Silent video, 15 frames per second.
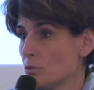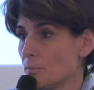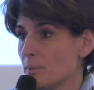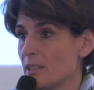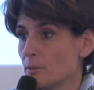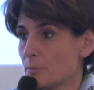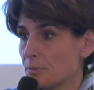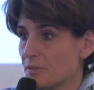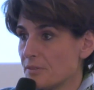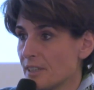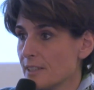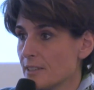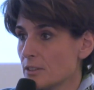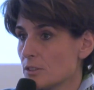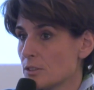better
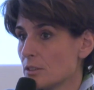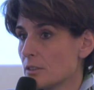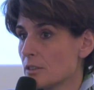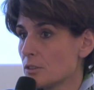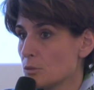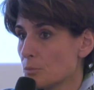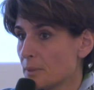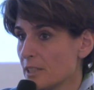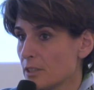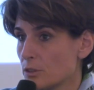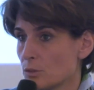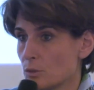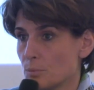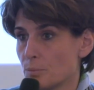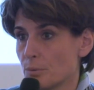prevent, to better
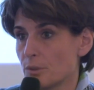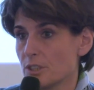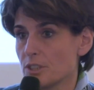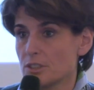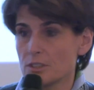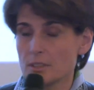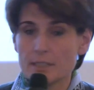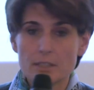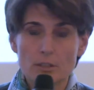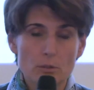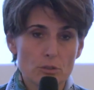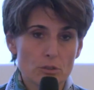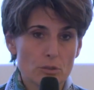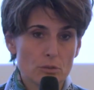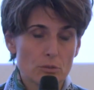support, and
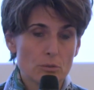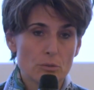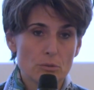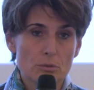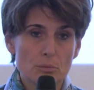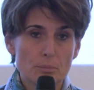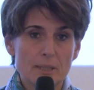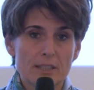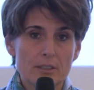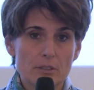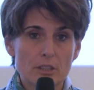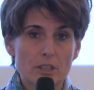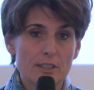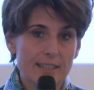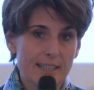also to
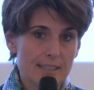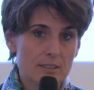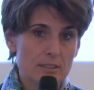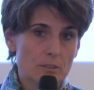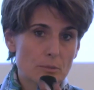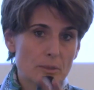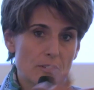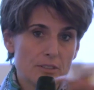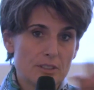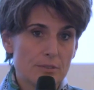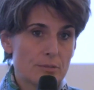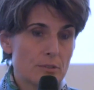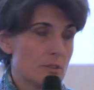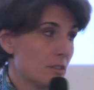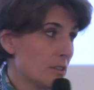better connect with the
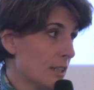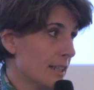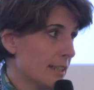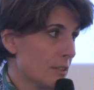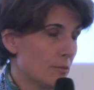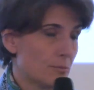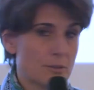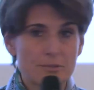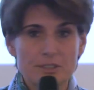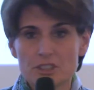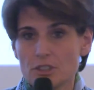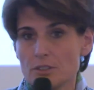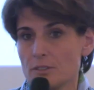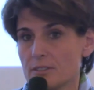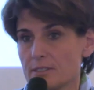different kind of
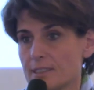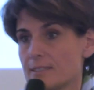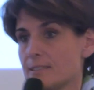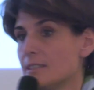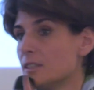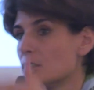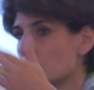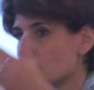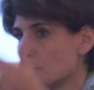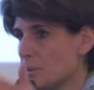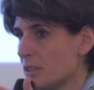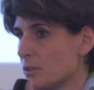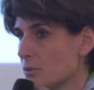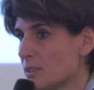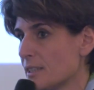professionals that needs to
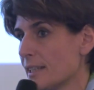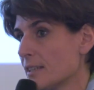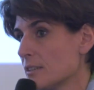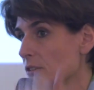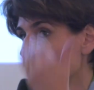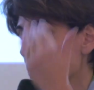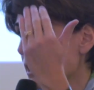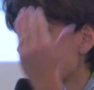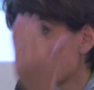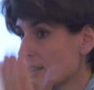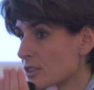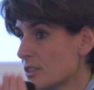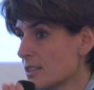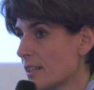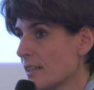be to stand
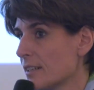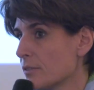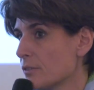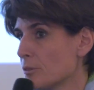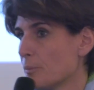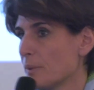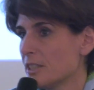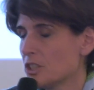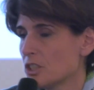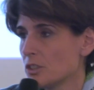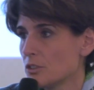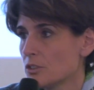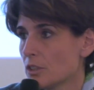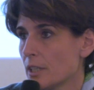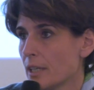at the side of the patient.